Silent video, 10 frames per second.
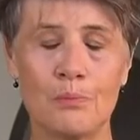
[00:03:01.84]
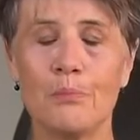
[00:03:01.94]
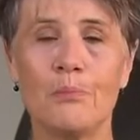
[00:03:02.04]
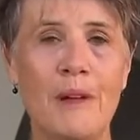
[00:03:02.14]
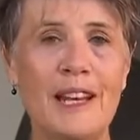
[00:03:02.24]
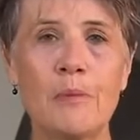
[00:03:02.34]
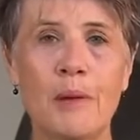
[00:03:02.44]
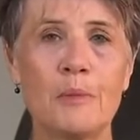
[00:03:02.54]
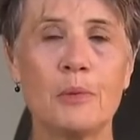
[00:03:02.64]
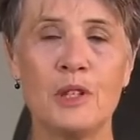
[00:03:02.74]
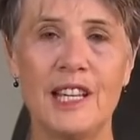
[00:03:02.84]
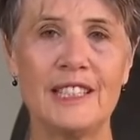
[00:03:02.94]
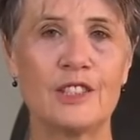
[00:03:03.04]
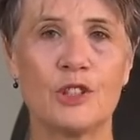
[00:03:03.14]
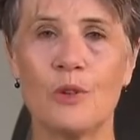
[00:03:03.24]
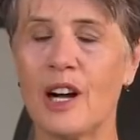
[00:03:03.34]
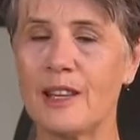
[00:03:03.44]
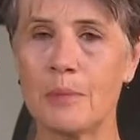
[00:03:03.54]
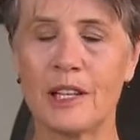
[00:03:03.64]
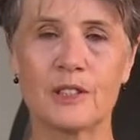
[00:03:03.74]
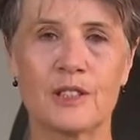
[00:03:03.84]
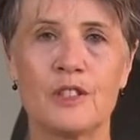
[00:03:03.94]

many people need to, either because of